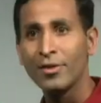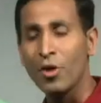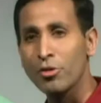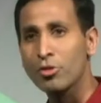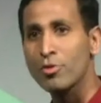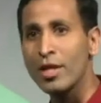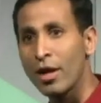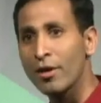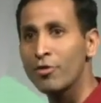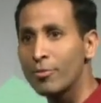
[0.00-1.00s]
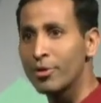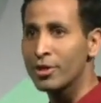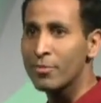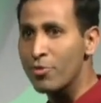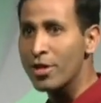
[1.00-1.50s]
There are 300
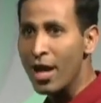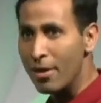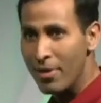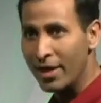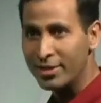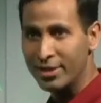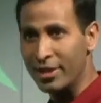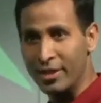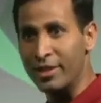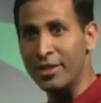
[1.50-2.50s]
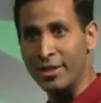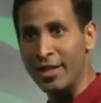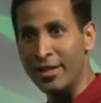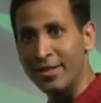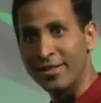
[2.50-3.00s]
million pre-diabetics in India
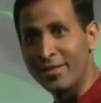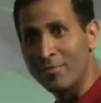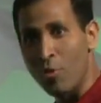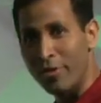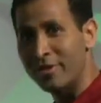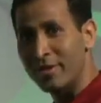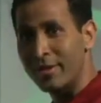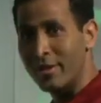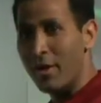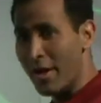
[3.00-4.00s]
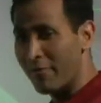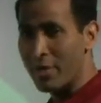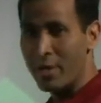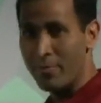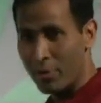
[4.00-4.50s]
today, more than
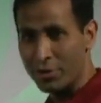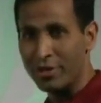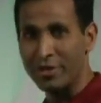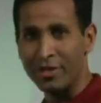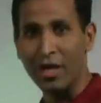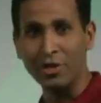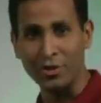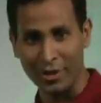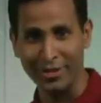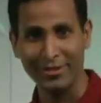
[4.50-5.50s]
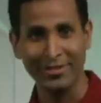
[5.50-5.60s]
every person in this country.